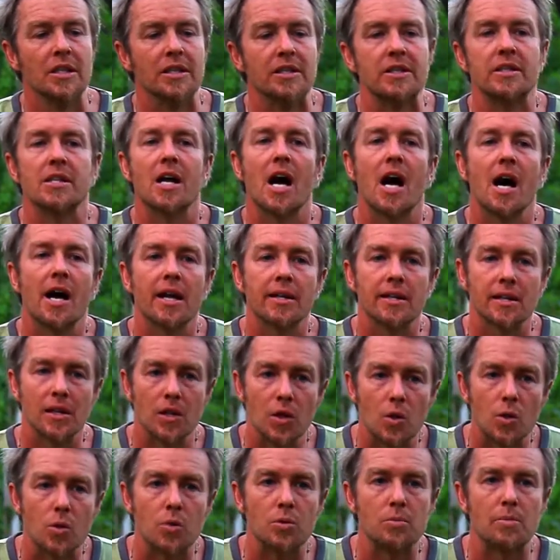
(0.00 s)

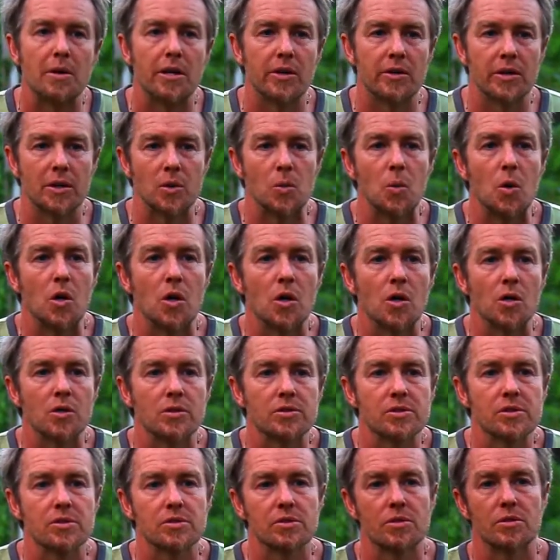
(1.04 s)
non-load bearing
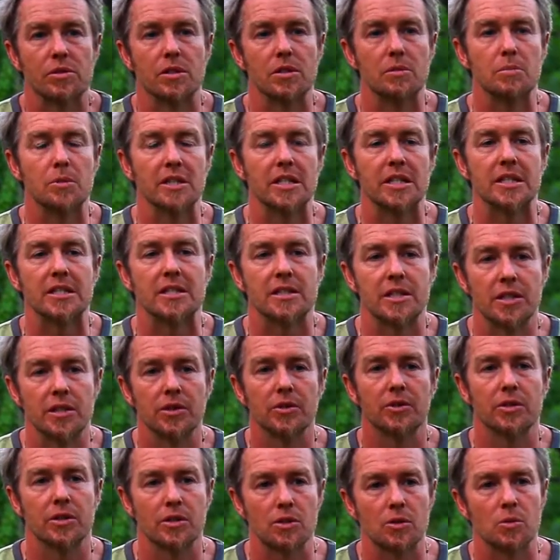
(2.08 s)
walls, so they'd be
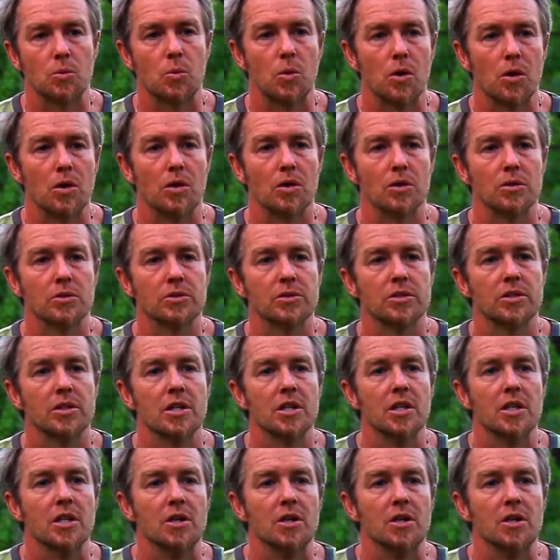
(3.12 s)
interior walls,